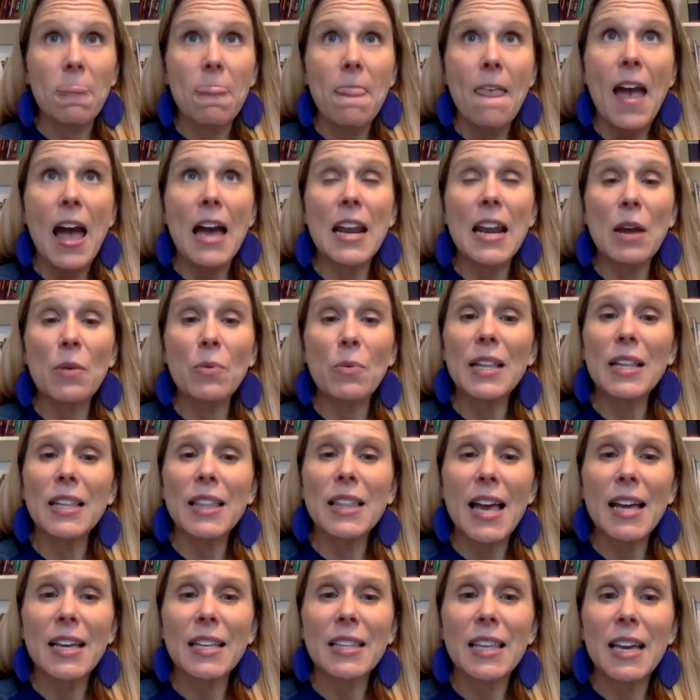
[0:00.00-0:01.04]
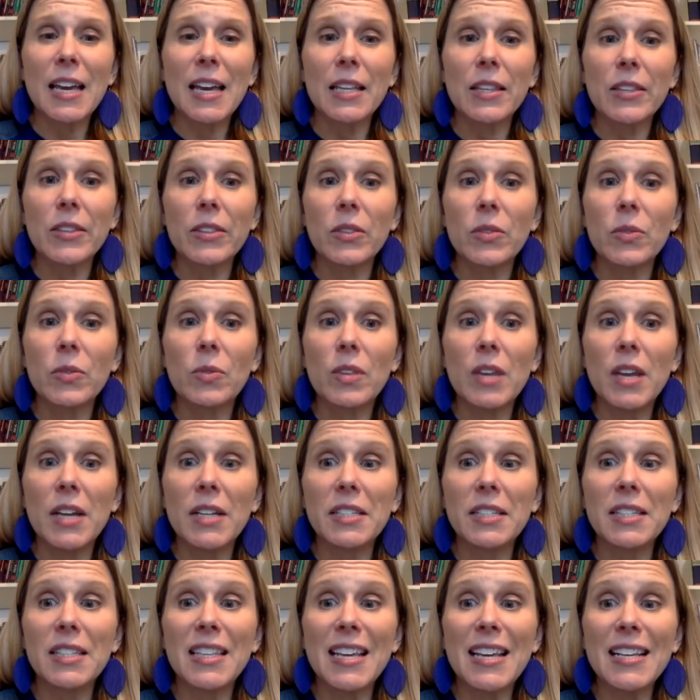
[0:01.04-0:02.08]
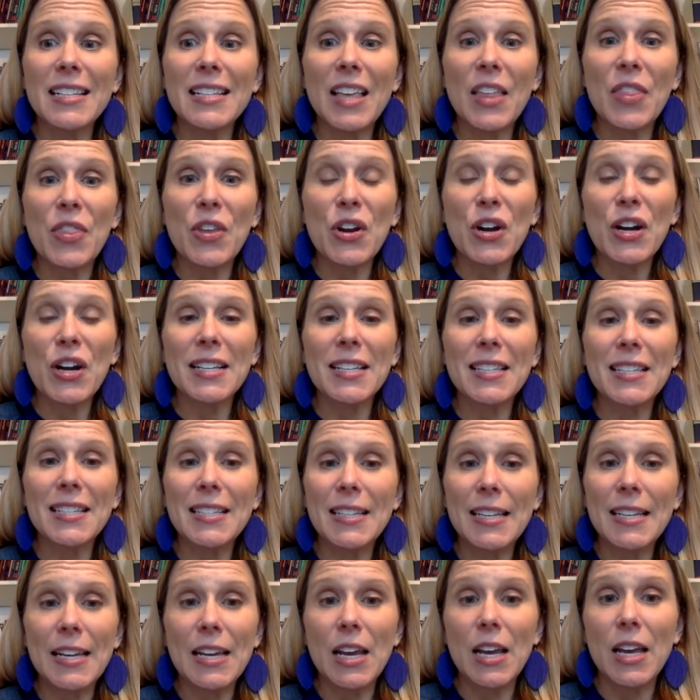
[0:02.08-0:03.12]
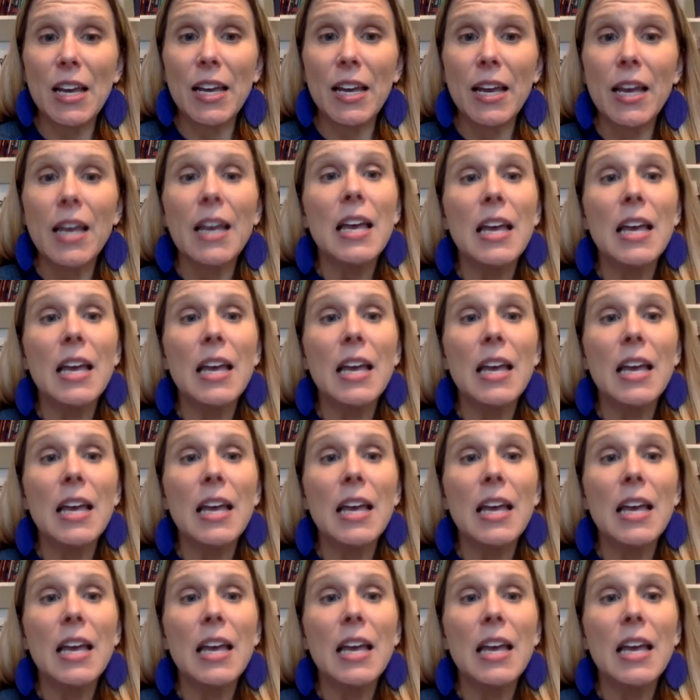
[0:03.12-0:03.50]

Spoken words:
And I really like that it's things that they're going to see